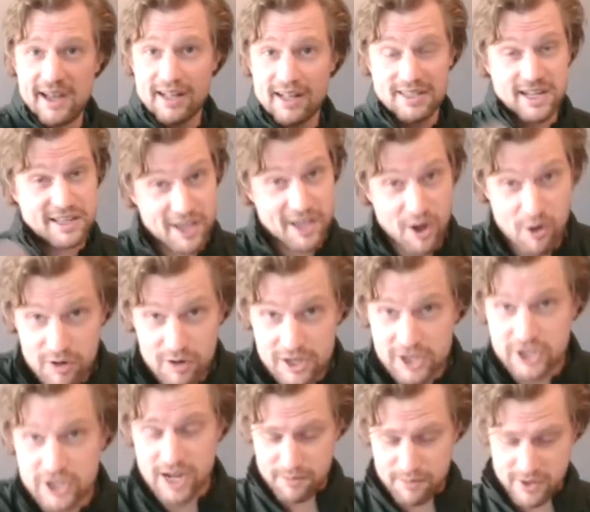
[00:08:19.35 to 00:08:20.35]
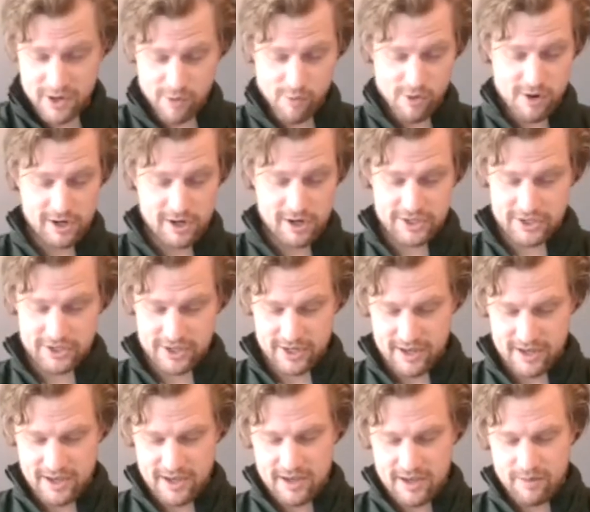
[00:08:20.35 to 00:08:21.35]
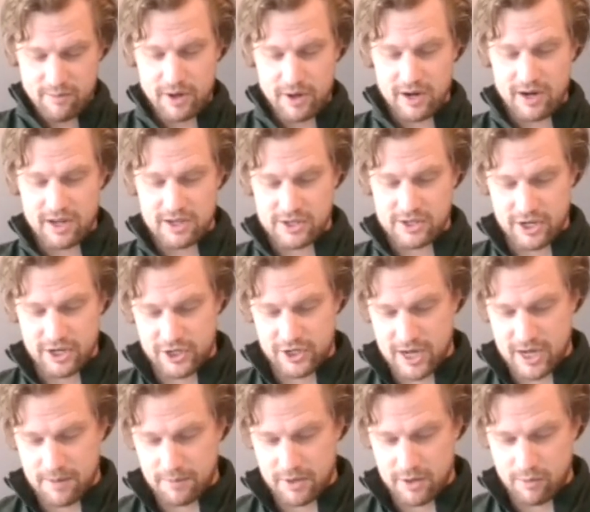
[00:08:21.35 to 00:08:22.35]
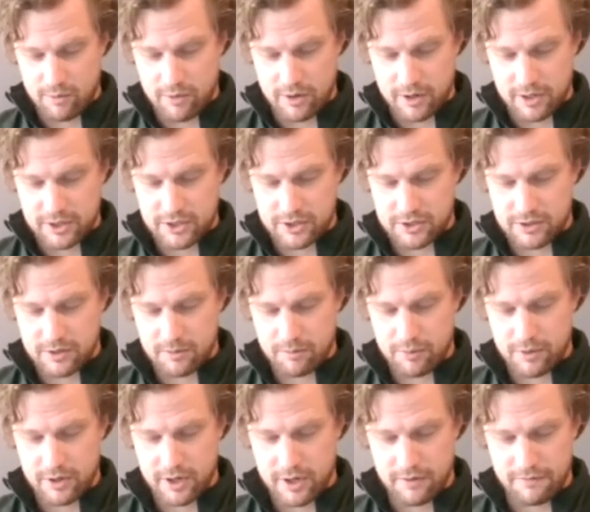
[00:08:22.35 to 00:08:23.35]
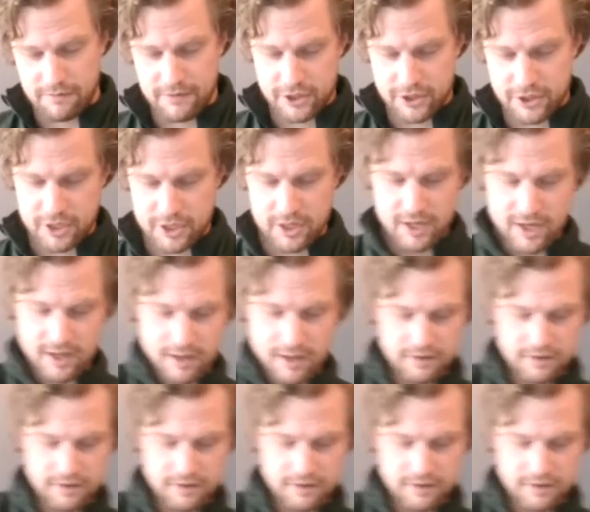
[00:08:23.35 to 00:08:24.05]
It's not the only shape that works, but it is a shape that works pretty efficiently